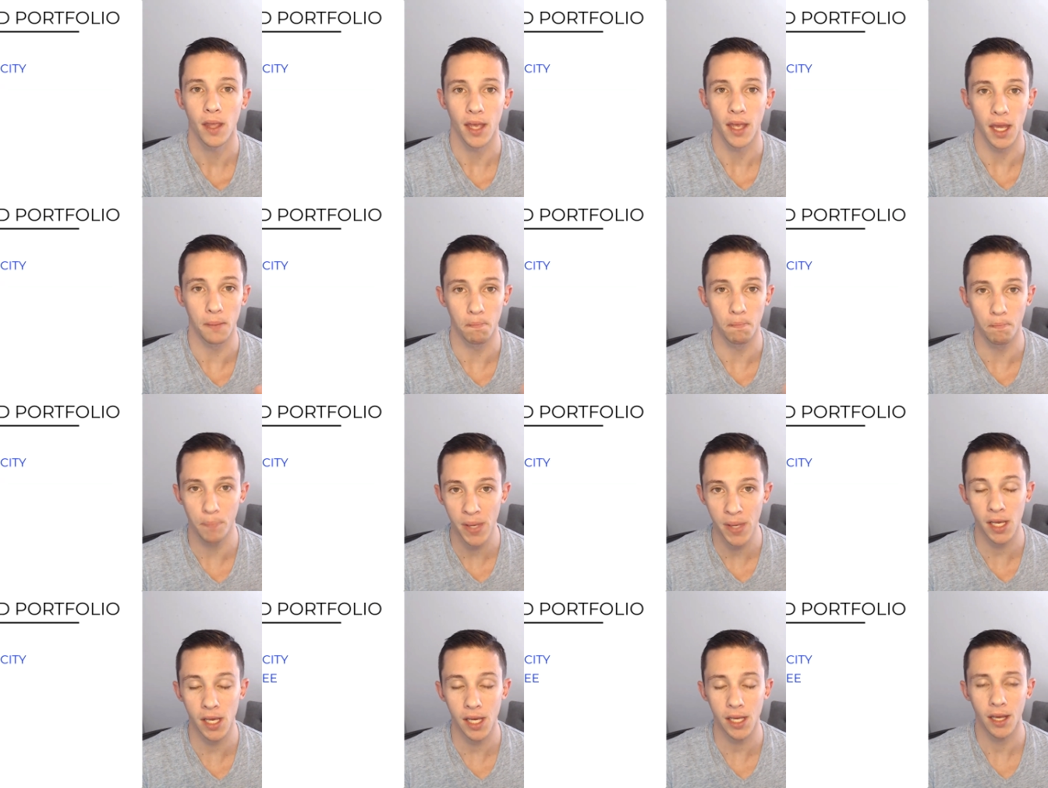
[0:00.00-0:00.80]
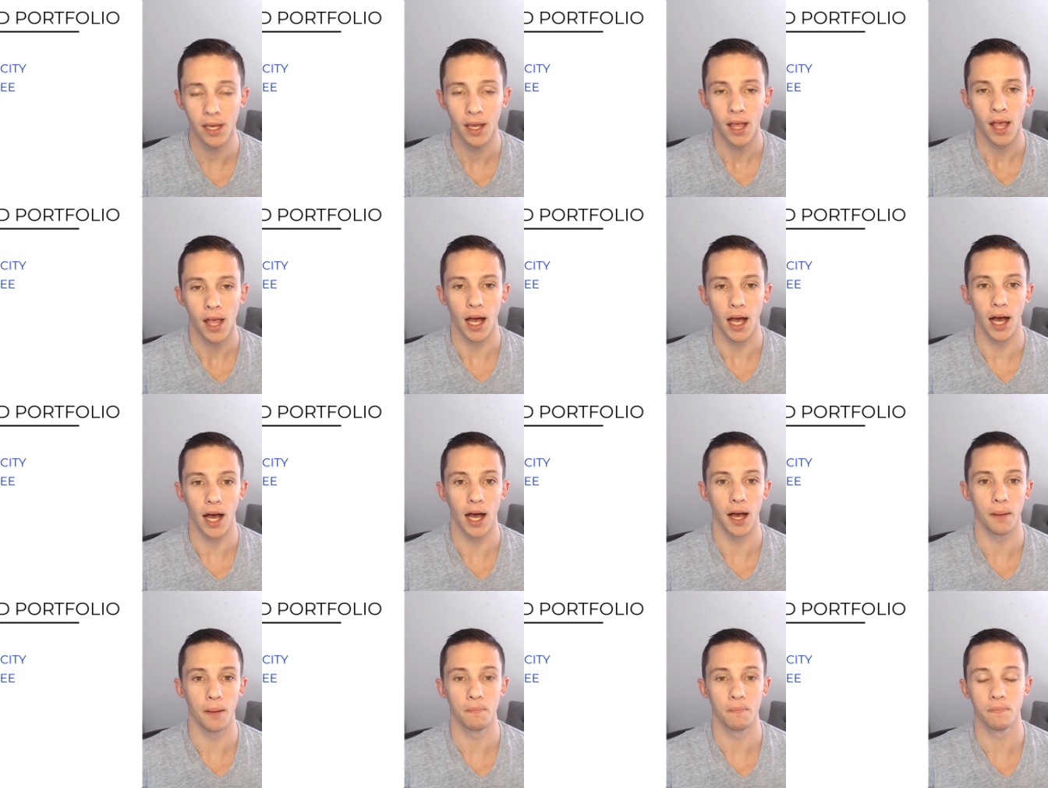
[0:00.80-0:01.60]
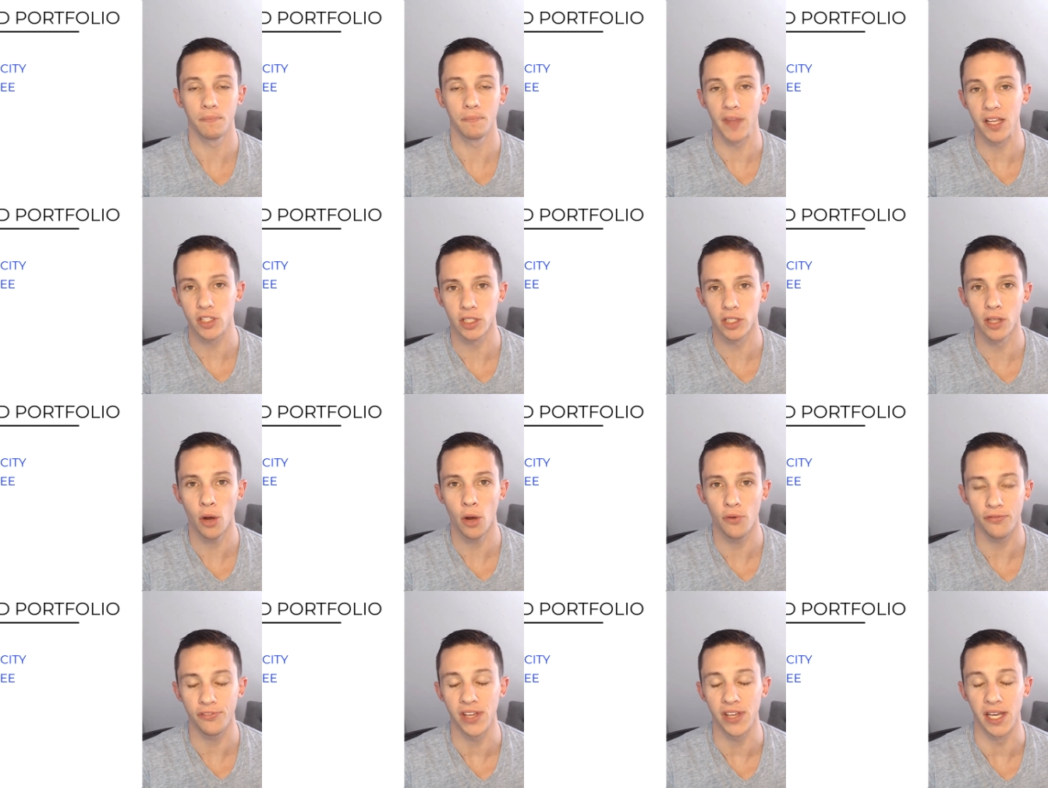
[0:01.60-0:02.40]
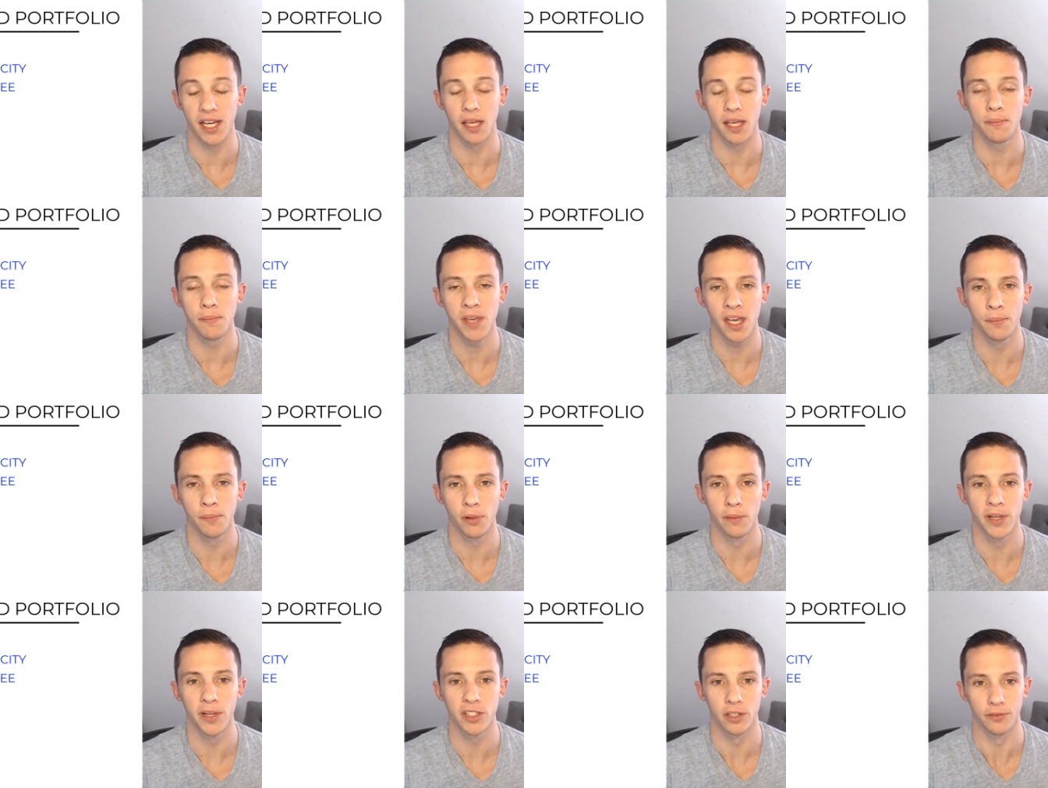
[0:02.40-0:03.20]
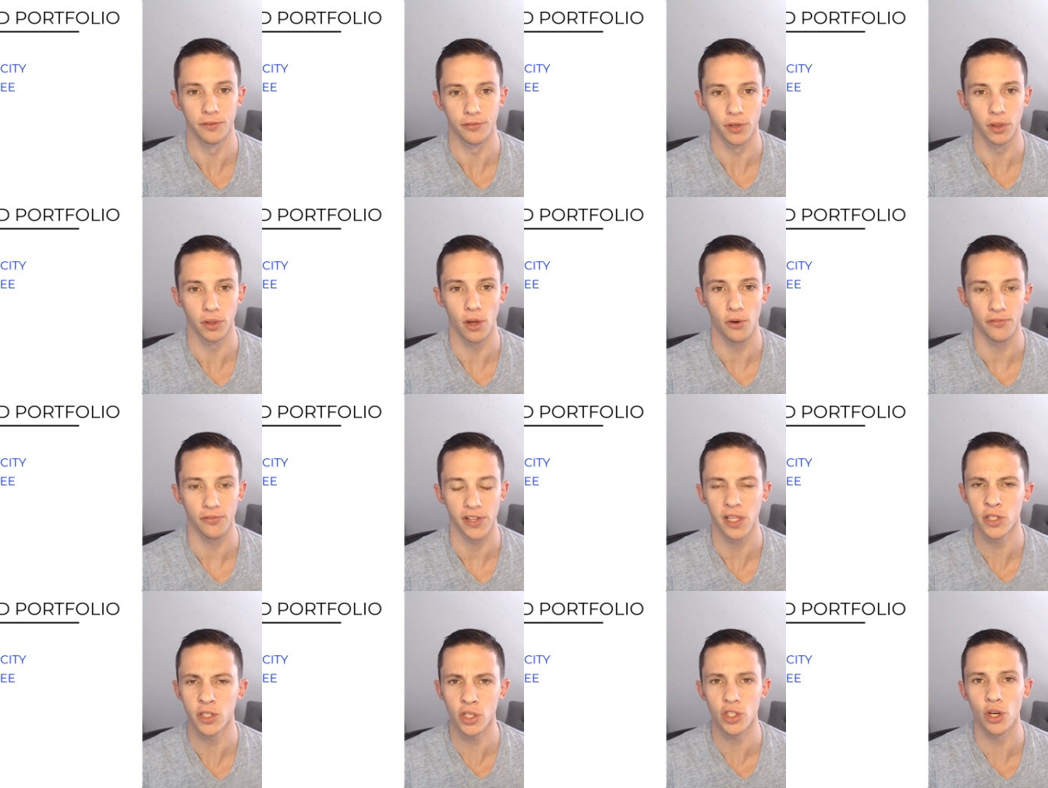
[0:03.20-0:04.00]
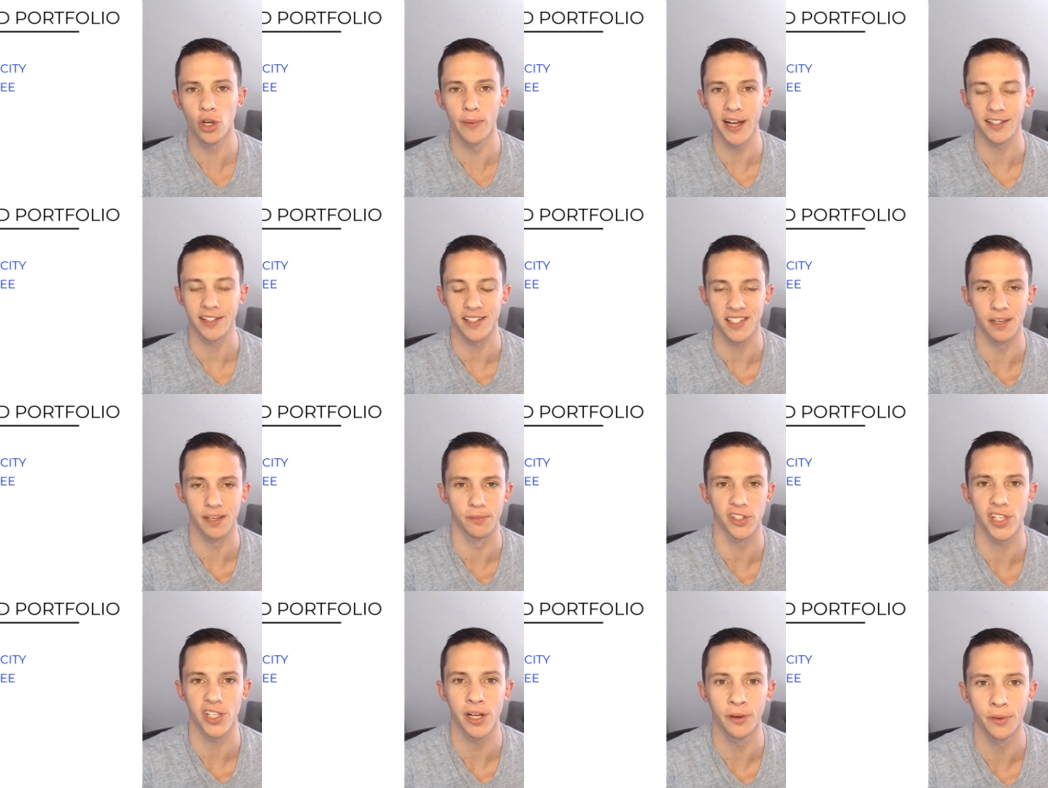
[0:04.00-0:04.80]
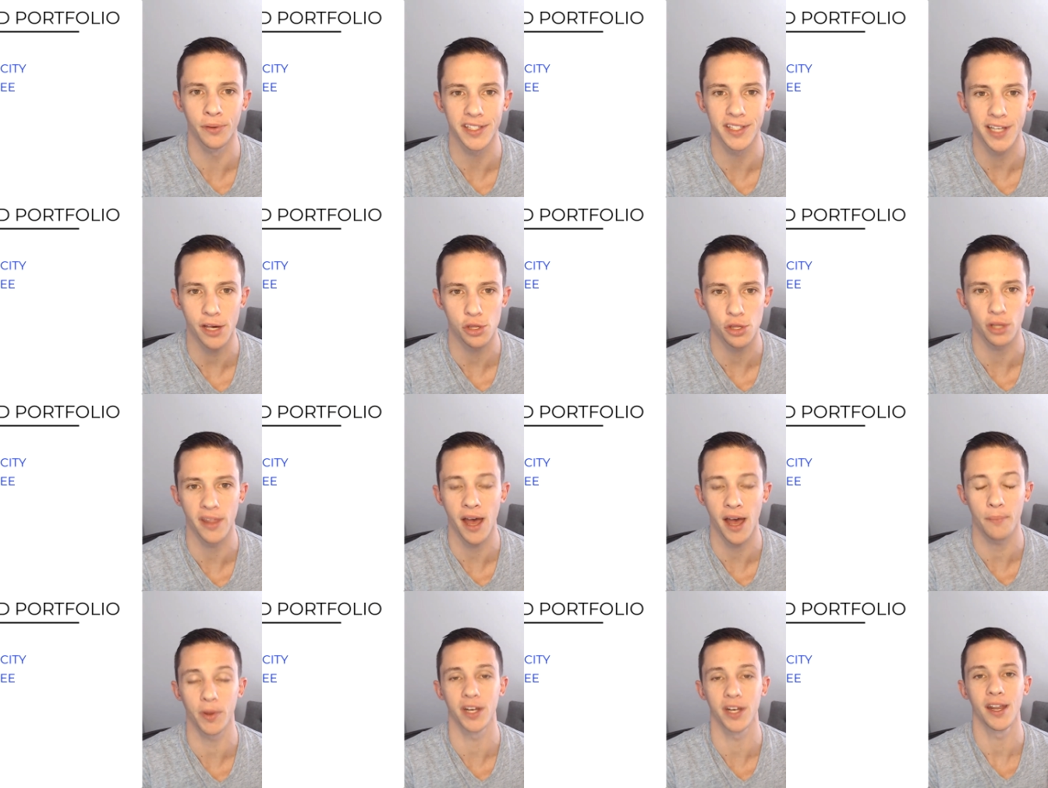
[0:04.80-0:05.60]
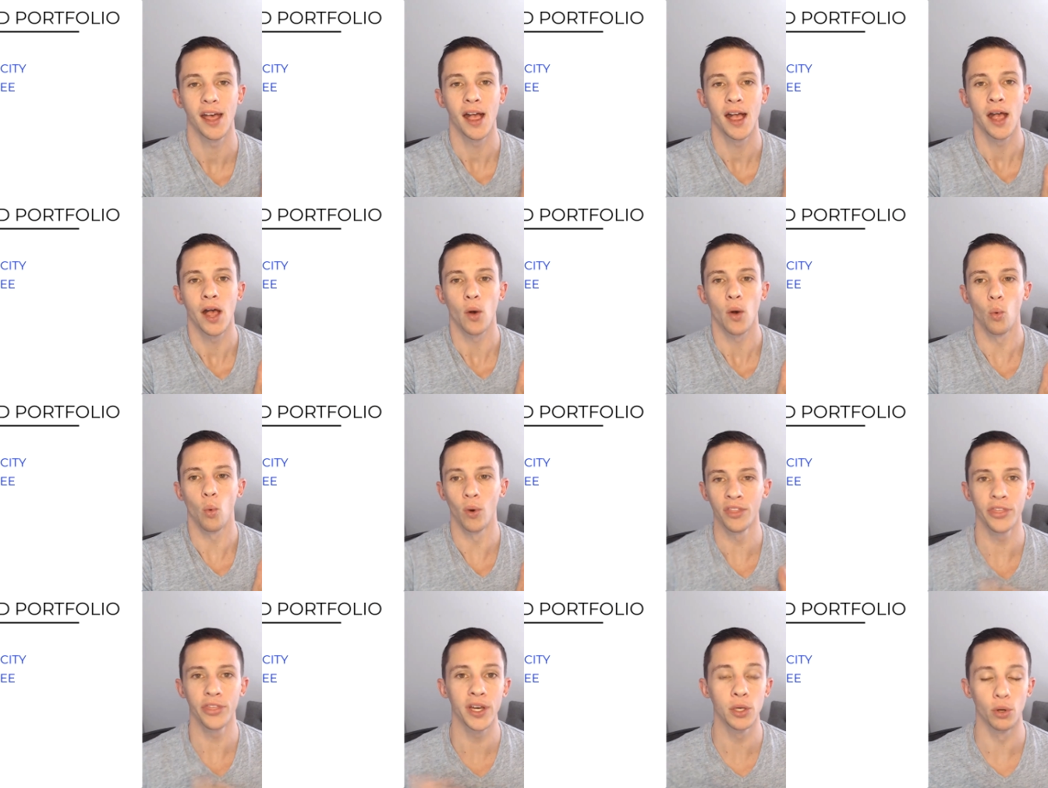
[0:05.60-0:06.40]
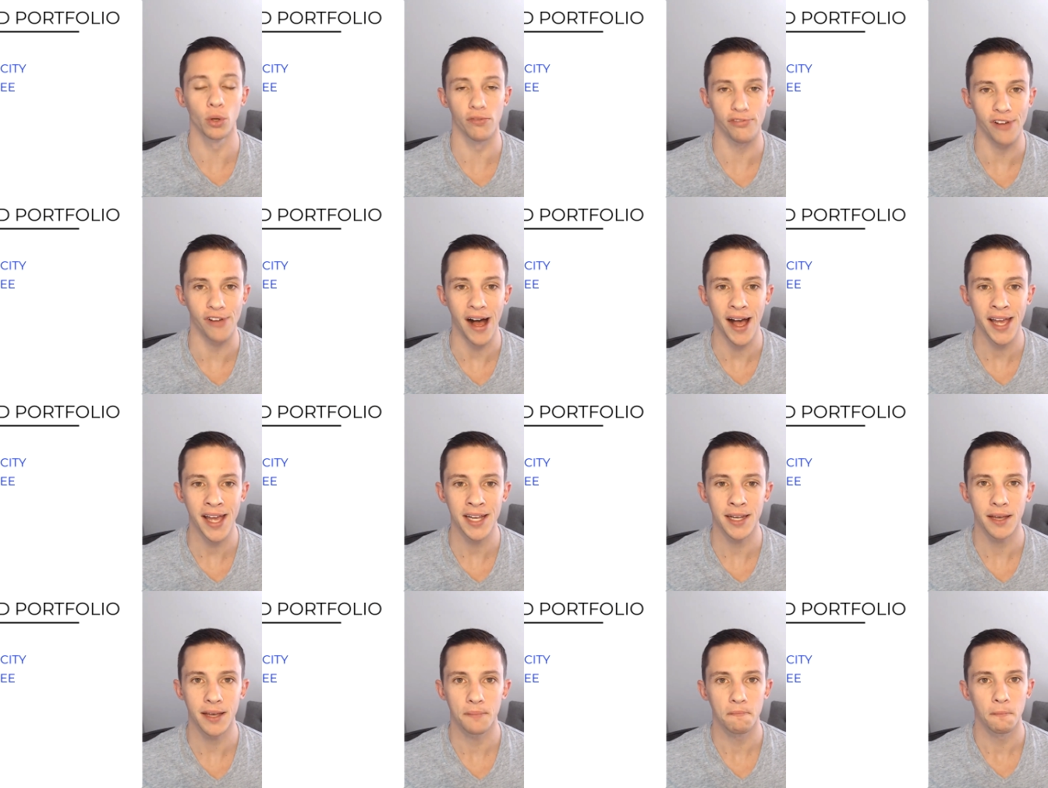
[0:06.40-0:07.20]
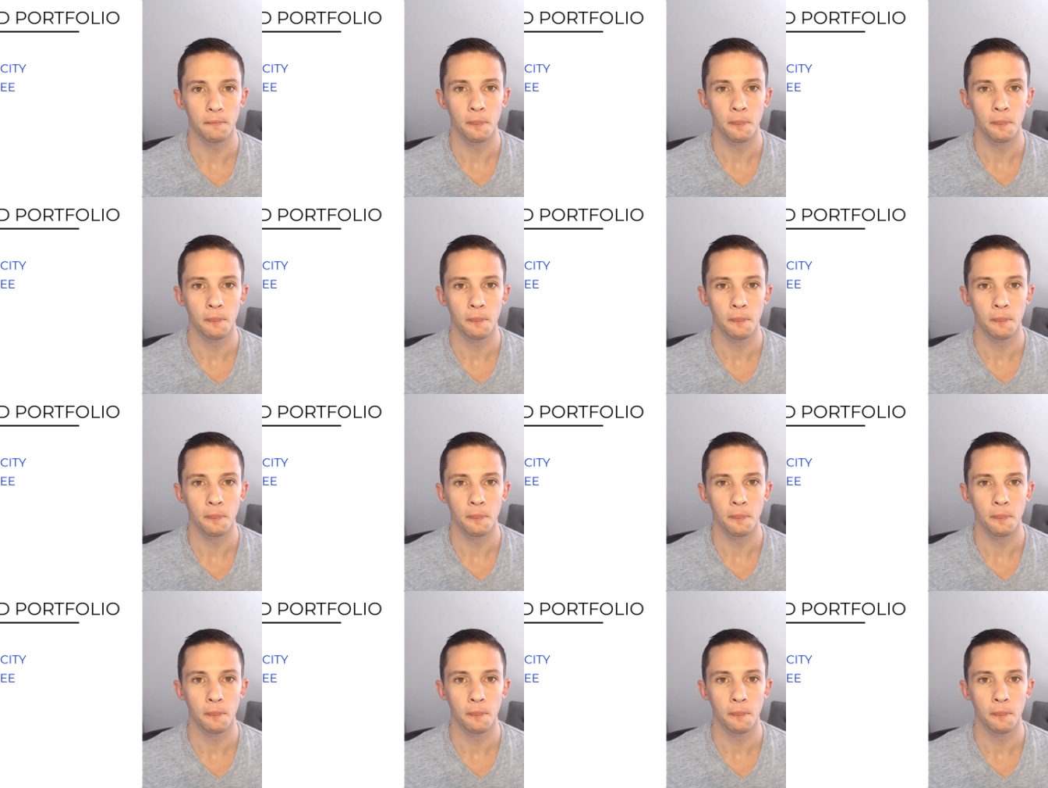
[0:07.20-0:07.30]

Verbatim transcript: And B, um, it's low fee. It can be implemented for low fee. Let's just go back to simple because I didn't really touch on that. But one thing you'll find